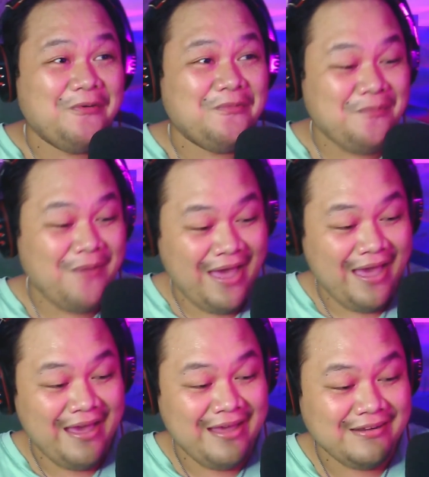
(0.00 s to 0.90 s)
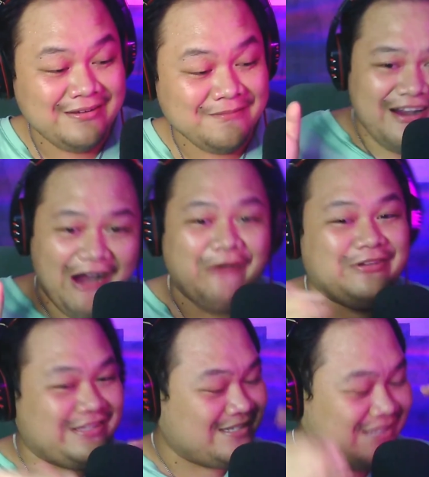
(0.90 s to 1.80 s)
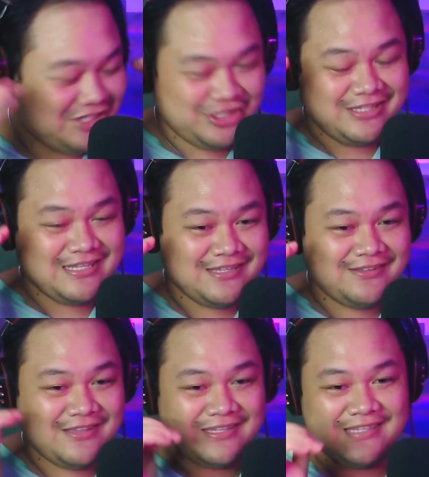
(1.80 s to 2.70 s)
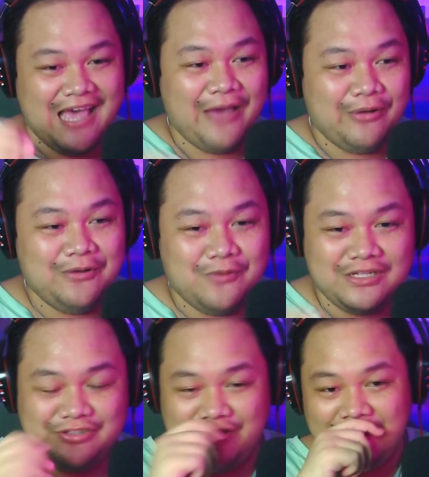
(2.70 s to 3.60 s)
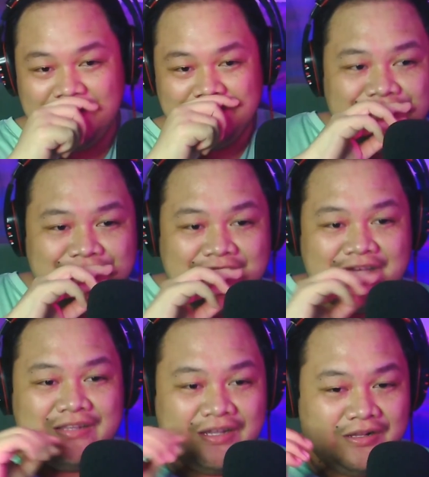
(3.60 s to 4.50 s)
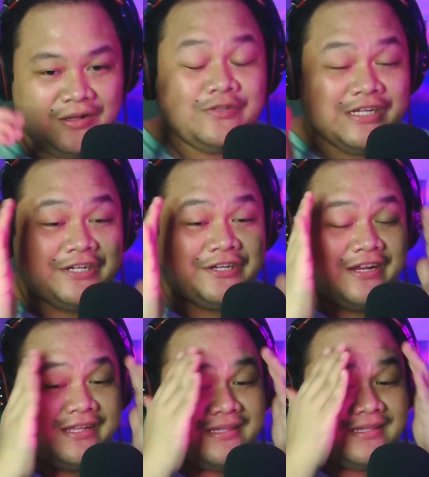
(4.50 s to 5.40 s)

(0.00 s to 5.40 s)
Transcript: man. Oh, let's just listen to this. I wanna watch the closing credits.